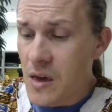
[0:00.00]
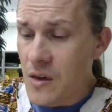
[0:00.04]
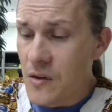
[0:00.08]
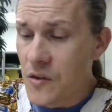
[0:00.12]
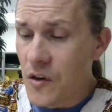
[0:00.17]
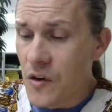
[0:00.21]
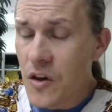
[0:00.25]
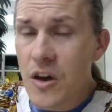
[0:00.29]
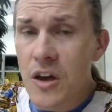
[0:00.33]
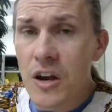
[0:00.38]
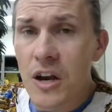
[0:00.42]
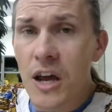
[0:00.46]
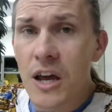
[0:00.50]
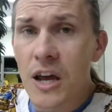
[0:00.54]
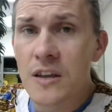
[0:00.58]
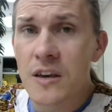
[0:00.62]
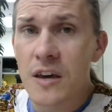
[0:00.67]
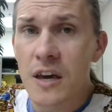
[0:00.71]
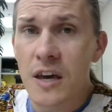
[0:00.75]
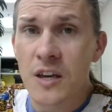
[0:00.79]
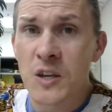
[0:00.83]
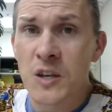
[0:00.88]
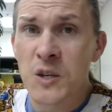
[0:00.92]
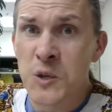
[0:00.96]
So you need
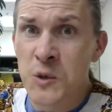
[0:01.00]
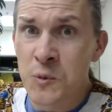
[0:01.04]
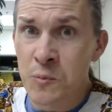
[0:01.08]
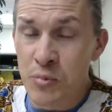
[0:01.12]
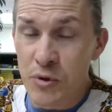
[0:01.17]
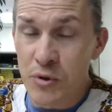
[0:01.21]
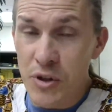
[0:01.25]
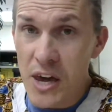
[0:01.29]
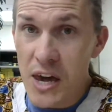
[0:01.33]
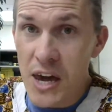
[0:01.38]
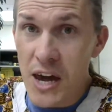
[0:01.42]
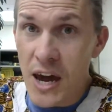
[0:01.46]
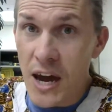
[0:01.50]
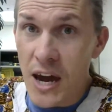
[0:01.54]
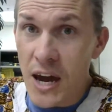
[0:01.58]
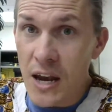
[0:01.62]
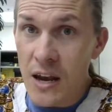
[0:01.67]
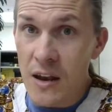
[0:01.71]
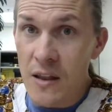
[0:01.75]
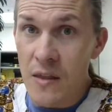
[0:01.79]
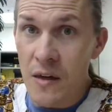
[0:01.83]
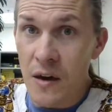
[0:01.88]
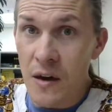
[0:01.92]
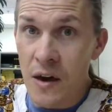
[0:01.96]
to
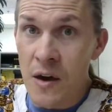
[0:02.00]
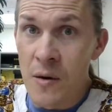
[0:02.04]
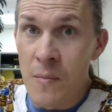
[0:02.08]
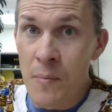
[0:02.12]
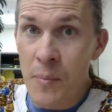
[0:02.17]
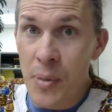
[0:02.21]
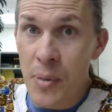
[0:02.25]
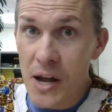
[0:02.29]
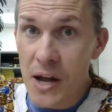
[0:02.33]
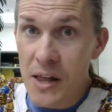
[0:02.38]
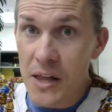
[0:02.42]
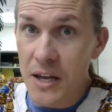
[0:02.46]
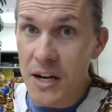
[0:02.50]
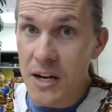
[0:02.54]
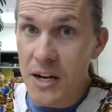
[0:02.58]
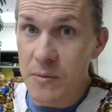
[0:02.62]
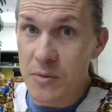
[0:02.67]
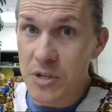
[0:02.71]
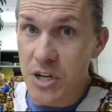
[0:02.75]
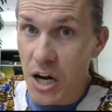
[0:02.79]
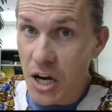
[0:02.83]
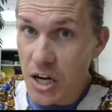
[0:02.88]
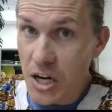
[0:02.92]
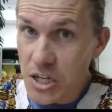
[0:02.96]
explain the compelling
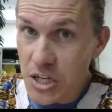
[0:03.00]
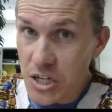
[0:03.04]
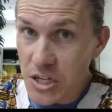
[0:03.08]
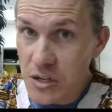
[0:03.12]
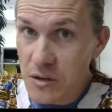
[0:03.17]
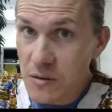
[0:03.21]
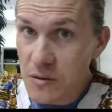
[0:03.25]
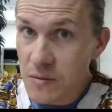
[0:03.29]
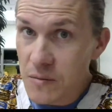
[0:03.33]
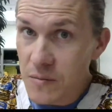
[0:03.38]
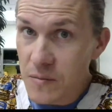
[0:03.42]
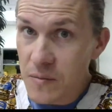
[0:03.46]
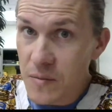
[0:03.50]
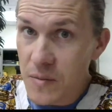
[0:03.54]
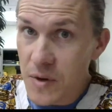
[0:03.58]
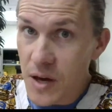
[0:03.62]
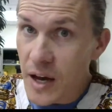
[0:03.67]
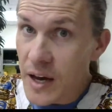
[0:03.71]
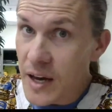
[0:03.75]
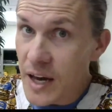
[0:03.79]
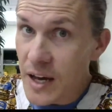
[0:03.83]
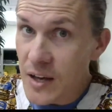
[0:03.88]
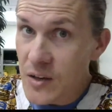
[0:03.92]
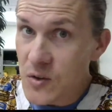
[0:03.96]
objection
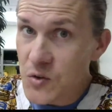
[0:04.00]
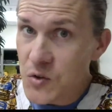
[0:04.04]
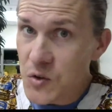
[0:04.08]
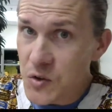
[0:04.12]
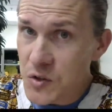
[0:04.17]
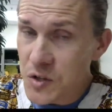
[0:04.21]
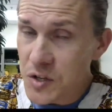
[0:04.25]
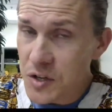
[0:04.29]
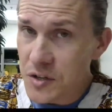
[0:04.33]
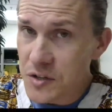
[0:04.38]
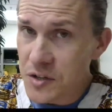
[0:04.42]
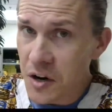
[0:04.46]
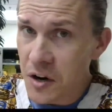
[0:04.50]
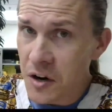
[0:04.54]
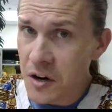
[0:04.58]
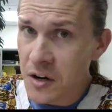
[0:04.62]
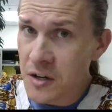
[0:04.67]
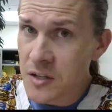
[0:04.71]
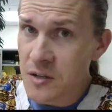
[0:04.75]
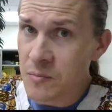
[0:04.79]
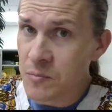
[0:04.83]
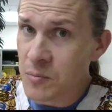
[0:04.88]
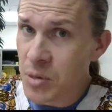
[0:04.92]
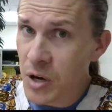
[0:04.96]
against utilitarianism.